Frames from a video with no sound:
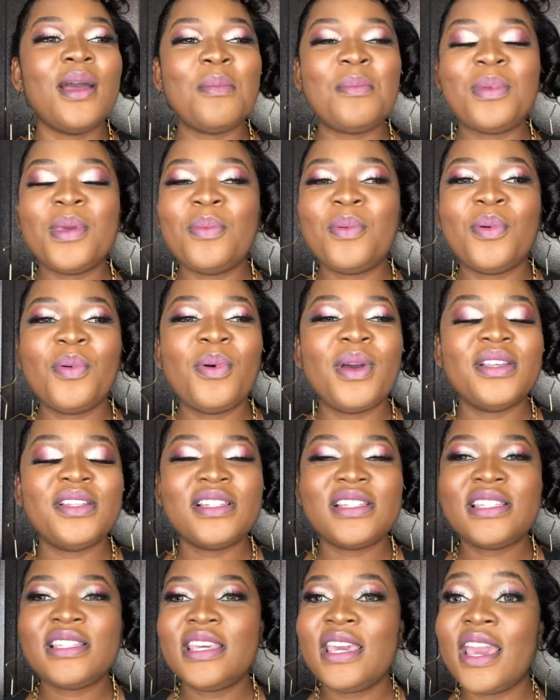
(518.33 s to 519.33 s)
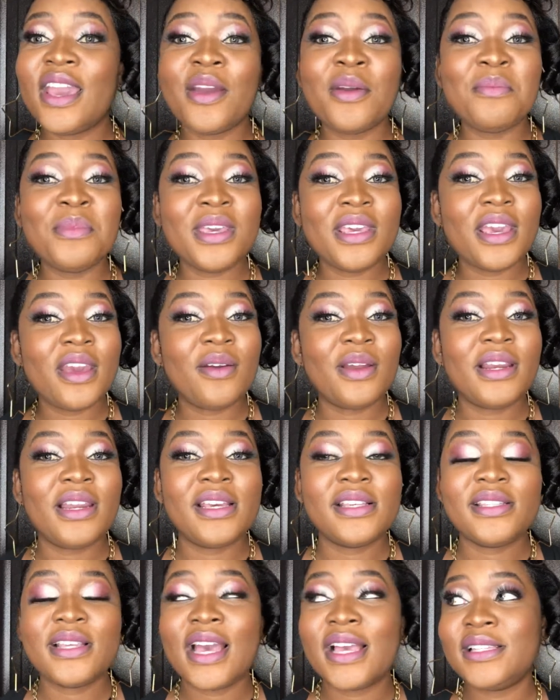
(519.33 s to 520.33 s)
People were just scaring me here and
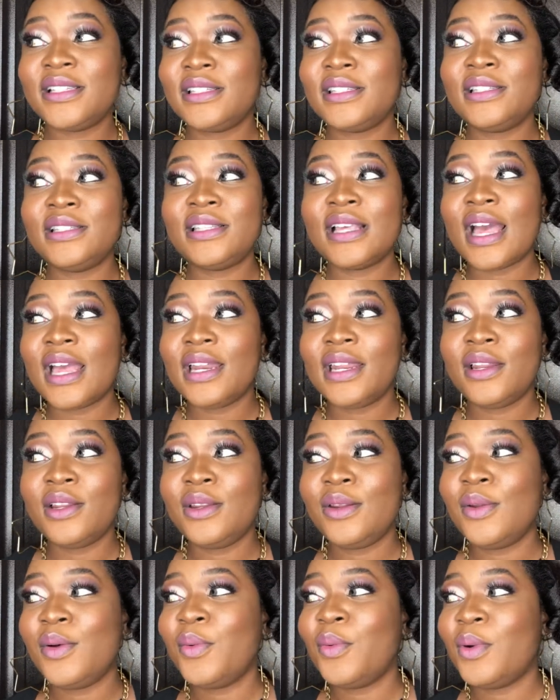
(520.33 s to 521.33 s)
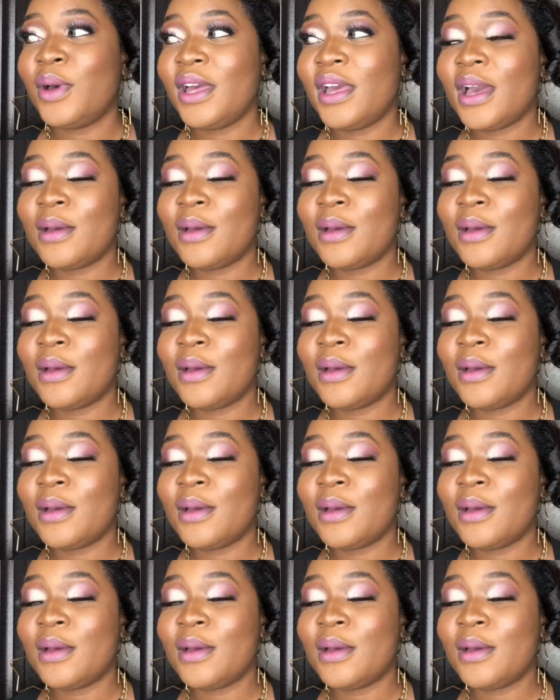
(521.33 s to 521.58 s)
there, so I just decided, you know what,